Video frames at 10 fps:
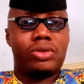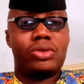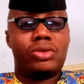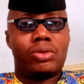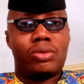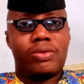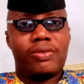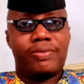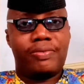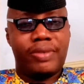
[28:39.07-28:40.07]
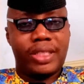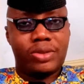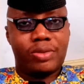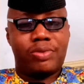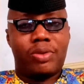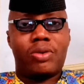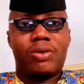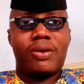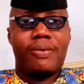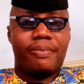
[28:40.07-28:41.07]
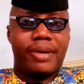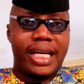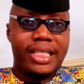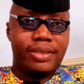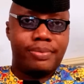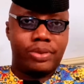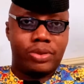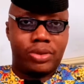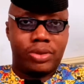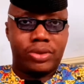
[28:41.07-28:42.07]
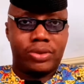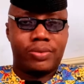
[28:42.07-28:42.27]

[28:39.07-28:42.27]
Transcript: to first of all buy the product,